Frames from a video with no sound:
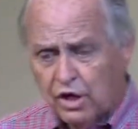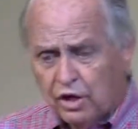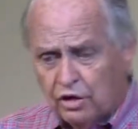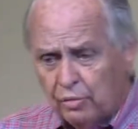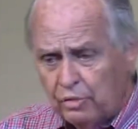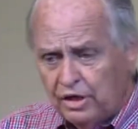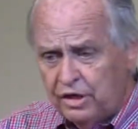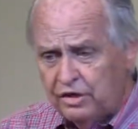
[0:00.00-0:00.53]
that
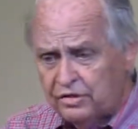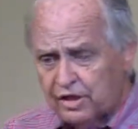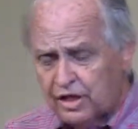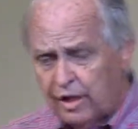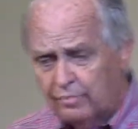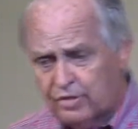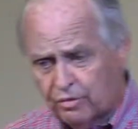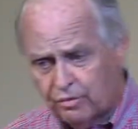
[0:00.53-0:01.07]
we need to
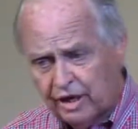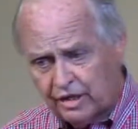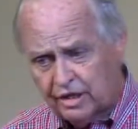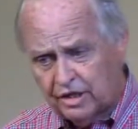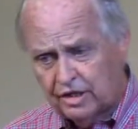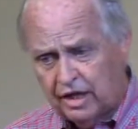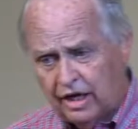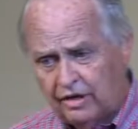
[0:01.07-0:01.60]
come to
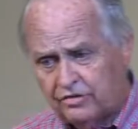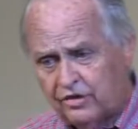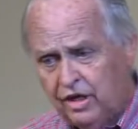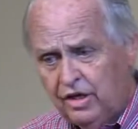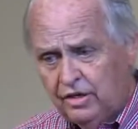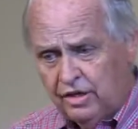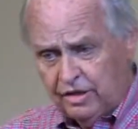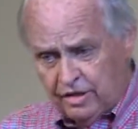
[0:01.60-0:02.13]
recognize
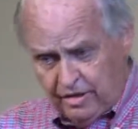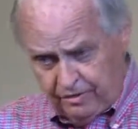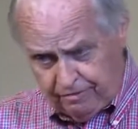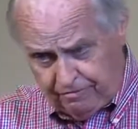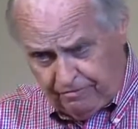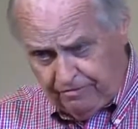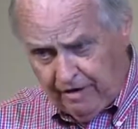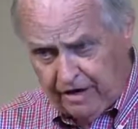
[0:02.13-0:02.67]
that
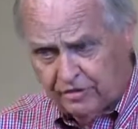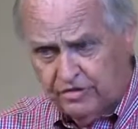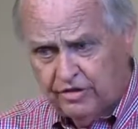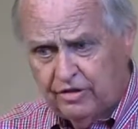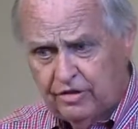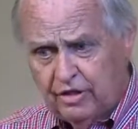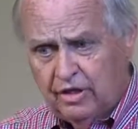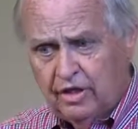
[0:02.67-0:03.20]

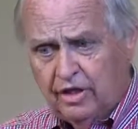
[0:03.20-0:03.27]
confession